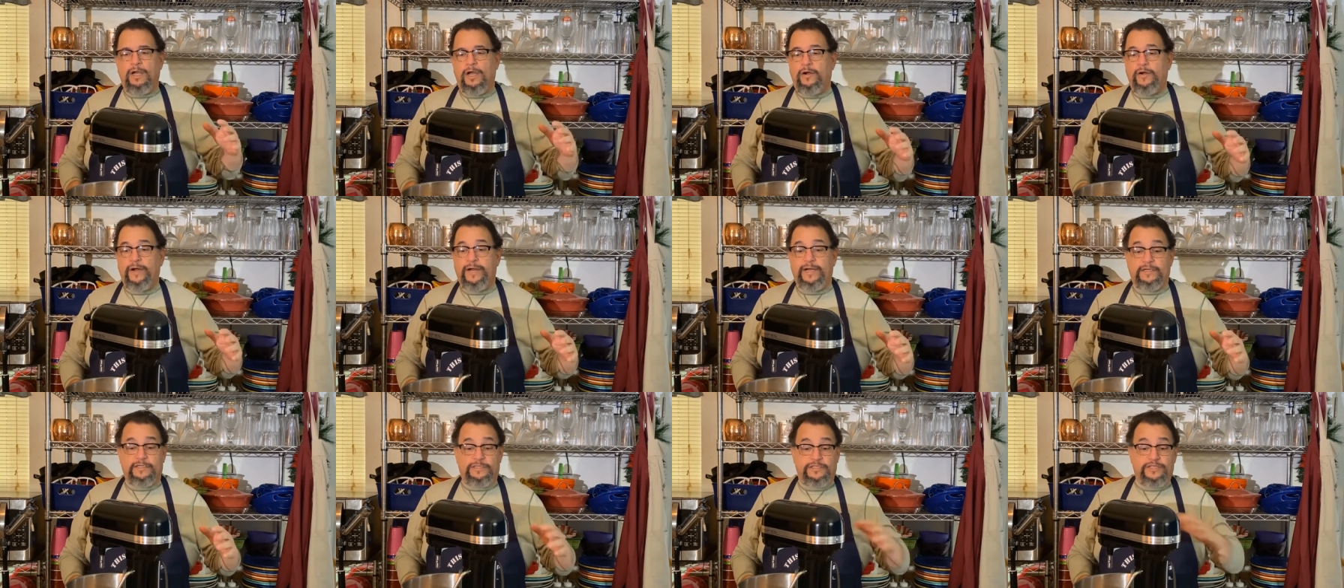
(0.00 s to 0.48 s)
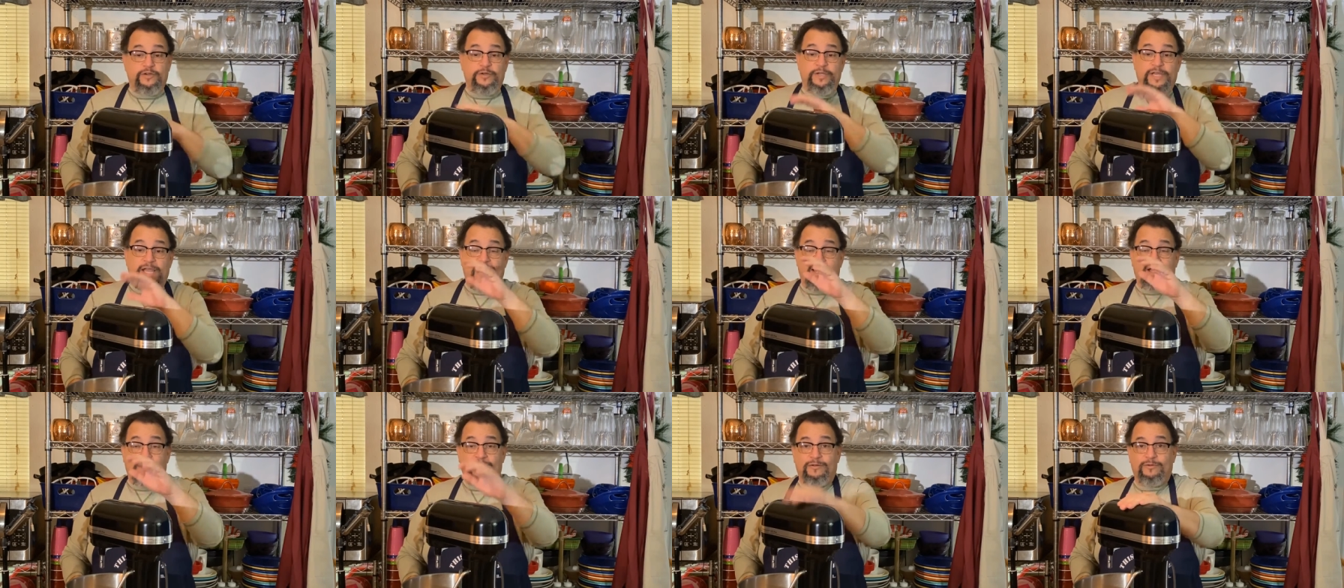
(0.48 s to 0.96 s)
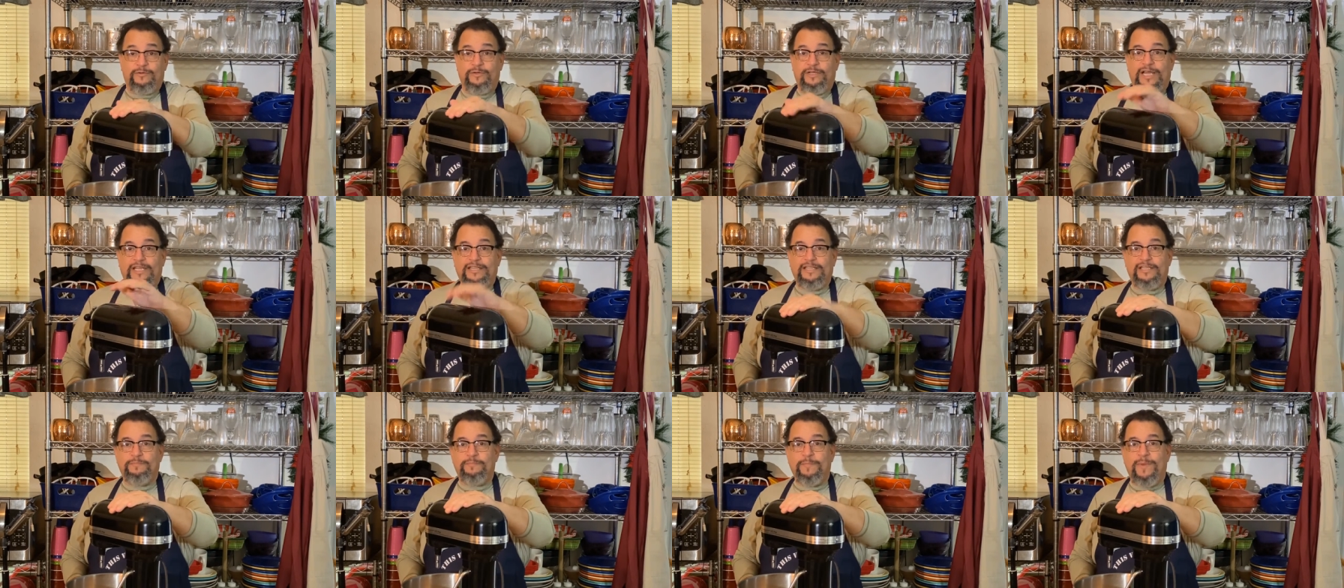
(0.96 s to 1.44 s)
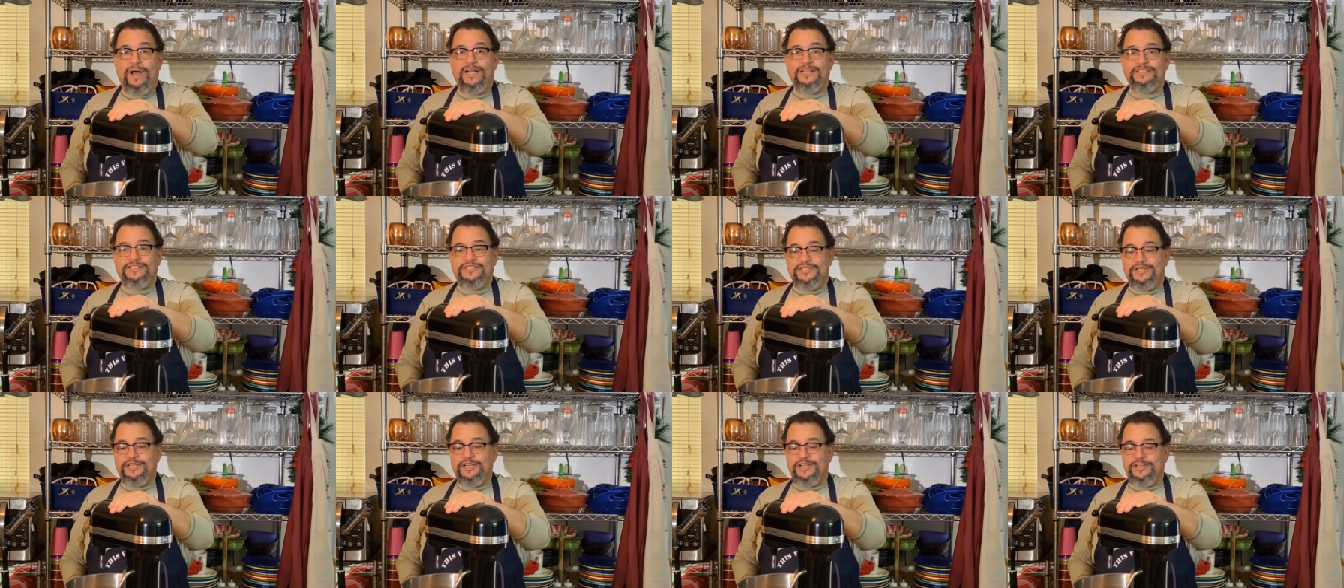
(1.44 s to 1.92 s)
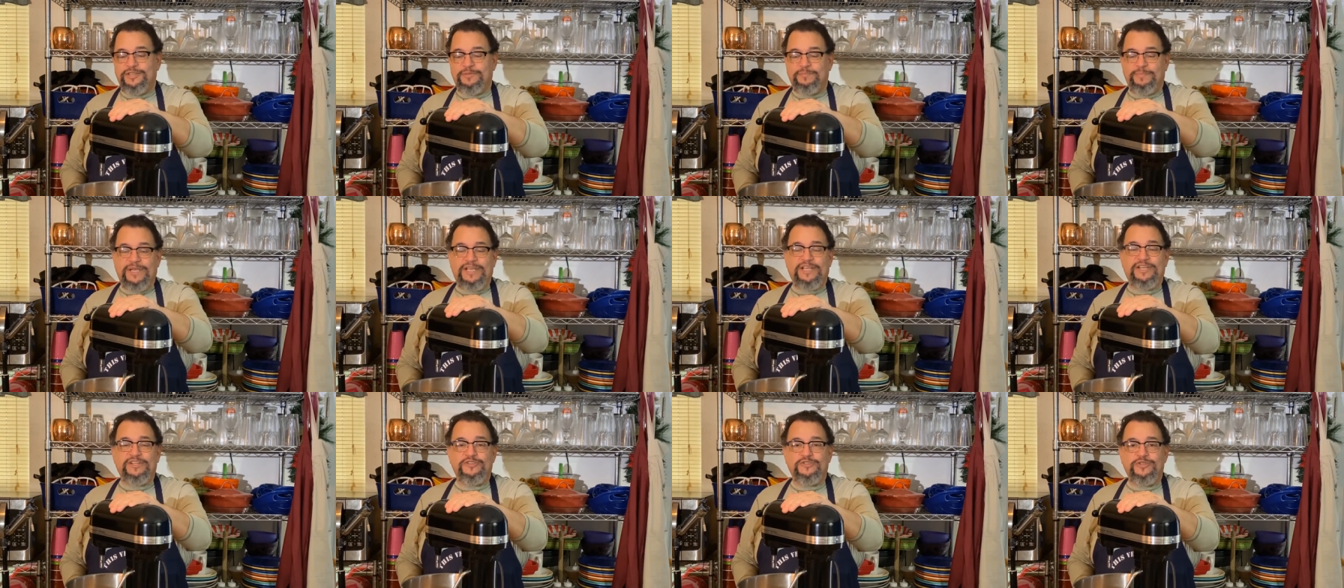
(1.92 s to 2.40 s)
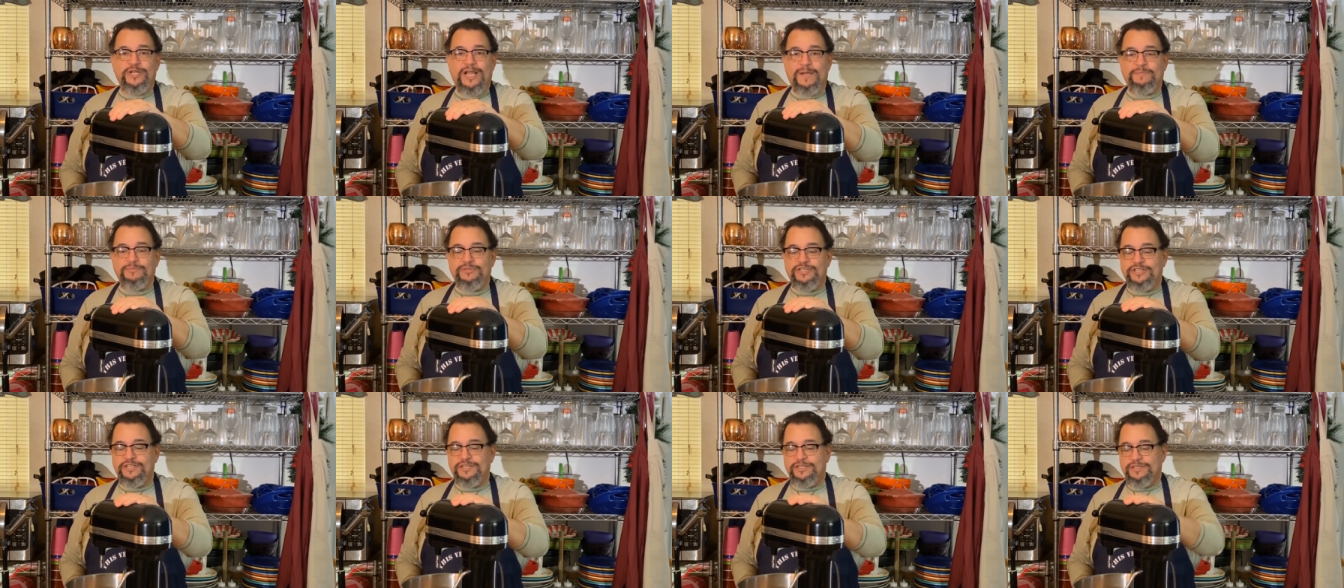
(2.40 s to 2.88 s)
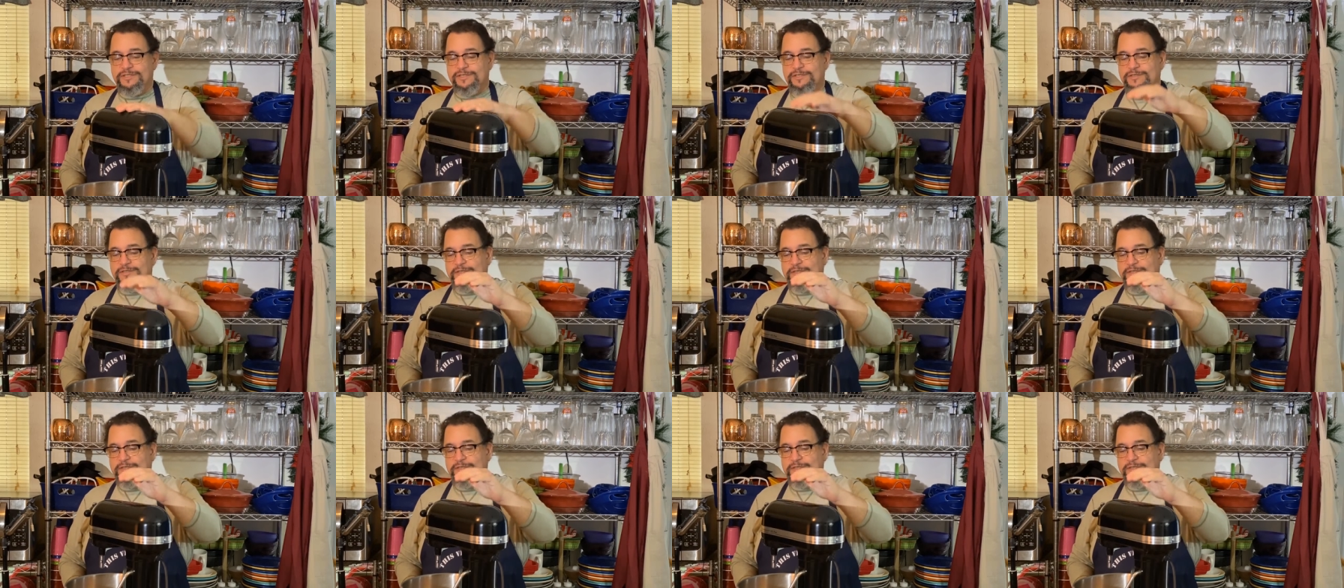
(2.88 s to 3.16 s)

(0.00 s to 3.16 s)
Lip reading: All right, so yeah, got the monster here, the big contraption,